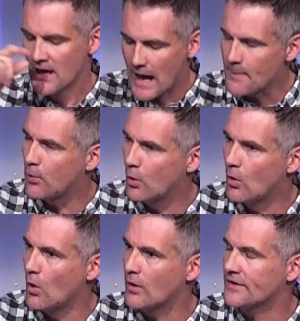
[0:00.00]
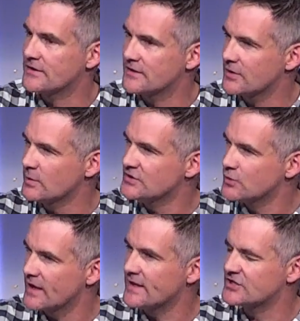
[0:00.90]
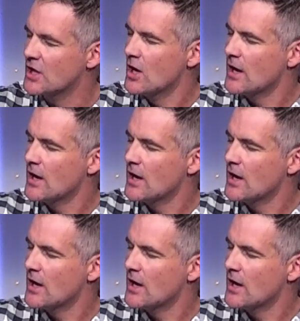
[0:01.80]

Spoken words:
And Paul, you see what he's doing? He just,